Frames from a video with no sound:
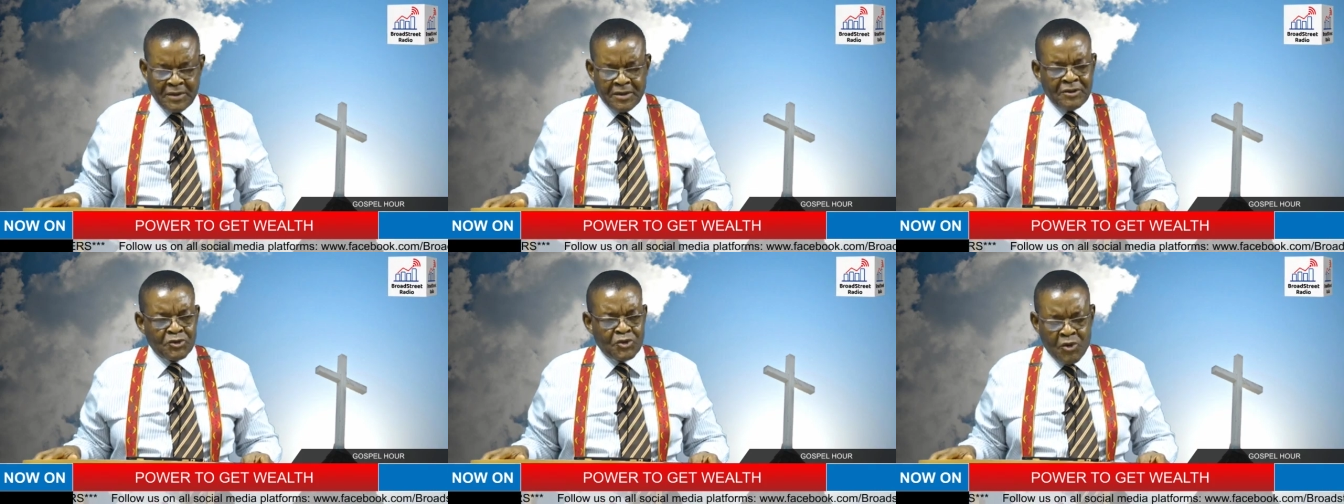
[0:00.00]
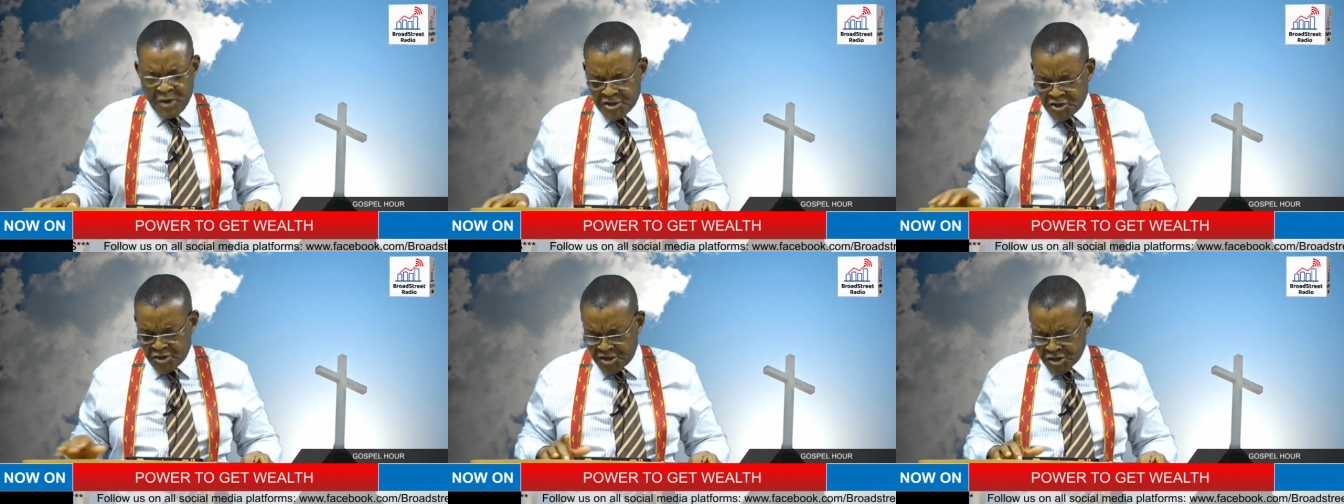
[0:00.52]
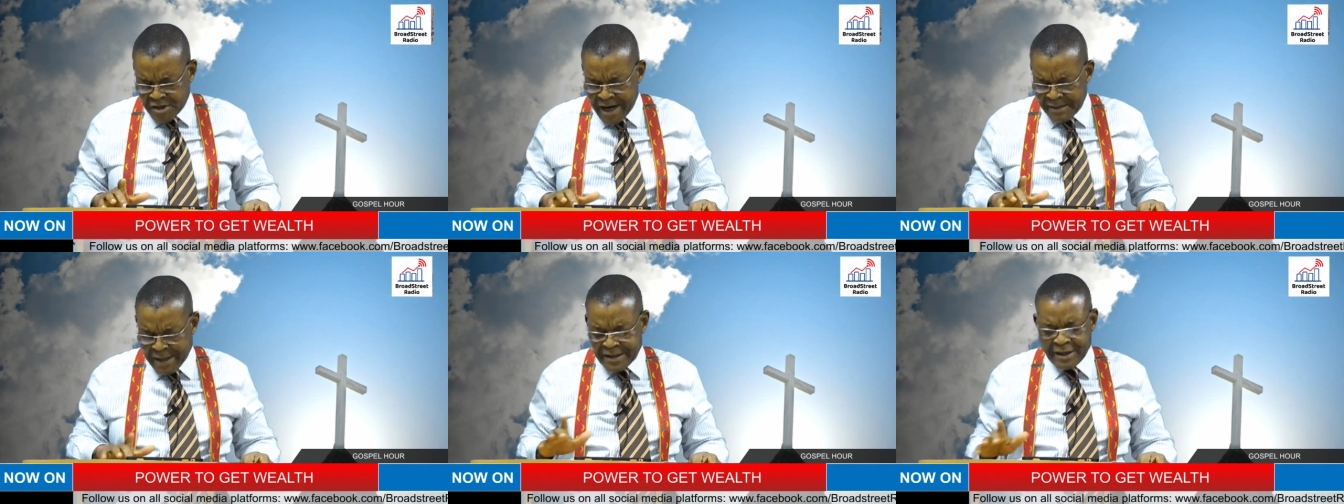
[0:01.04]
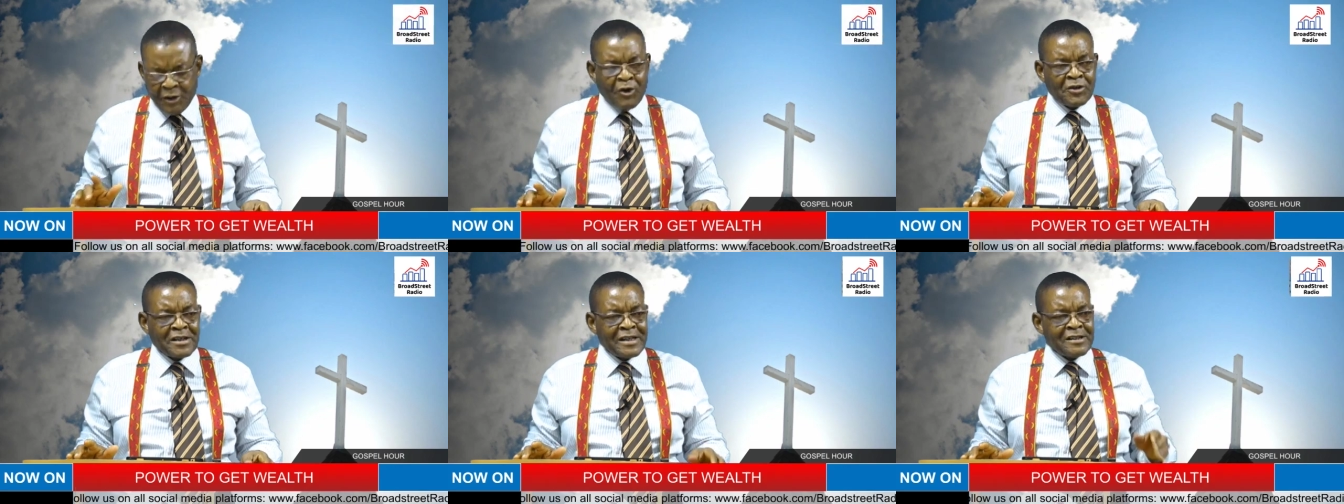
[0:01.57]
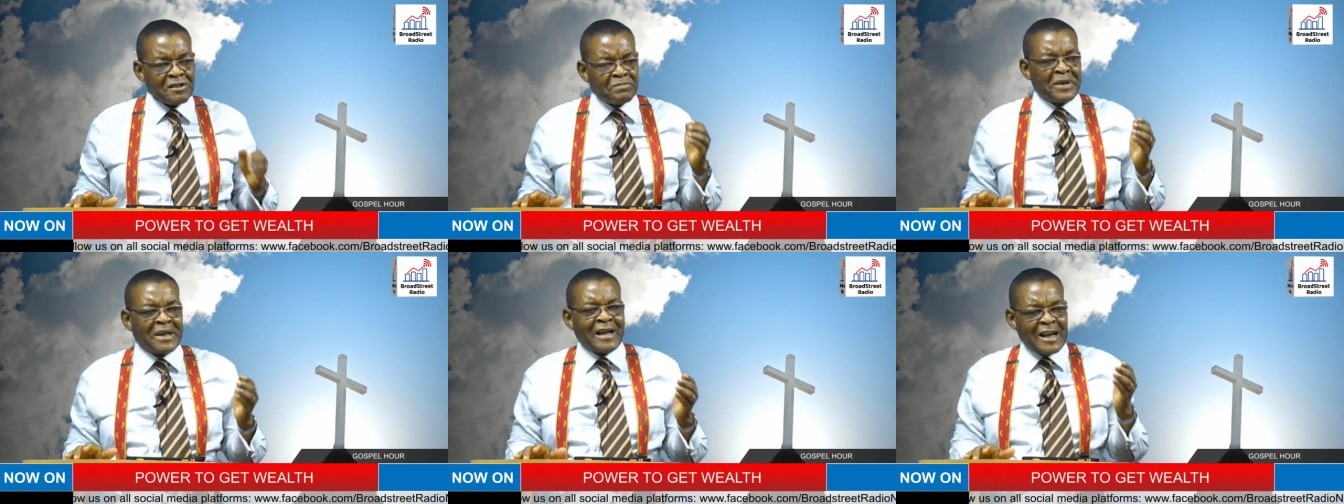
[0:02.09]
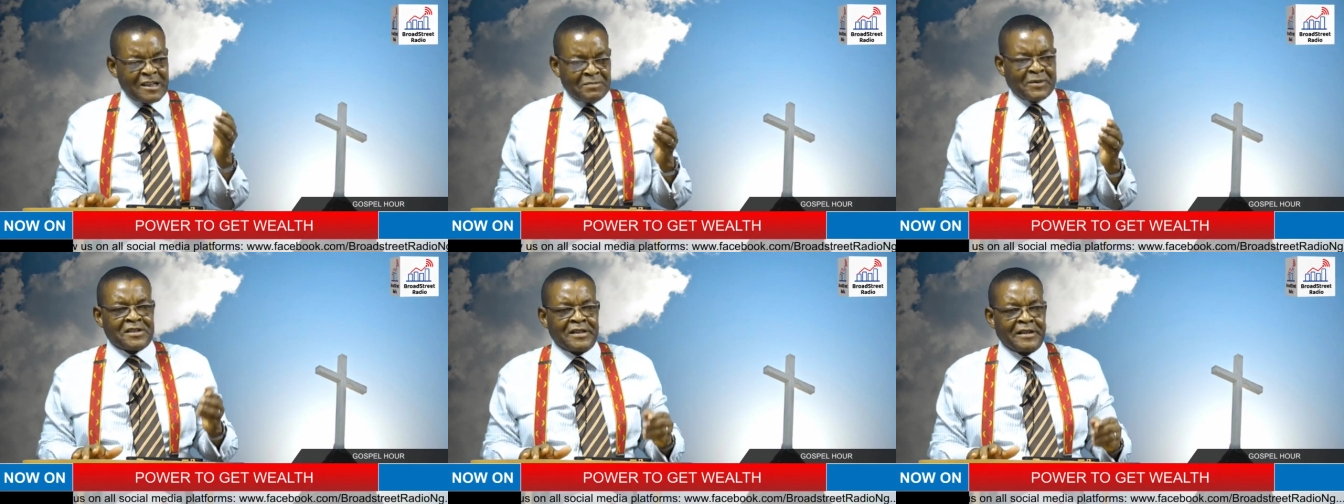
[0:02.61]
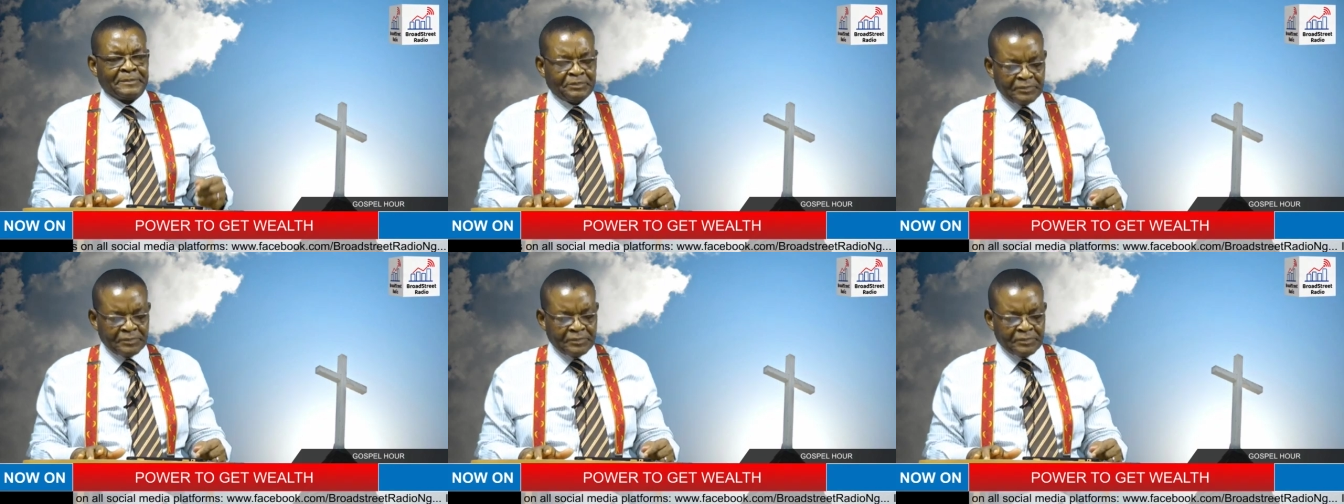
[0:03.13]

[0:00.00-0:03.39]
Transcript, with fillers: So each, each time that the Lord didn't speak expressly,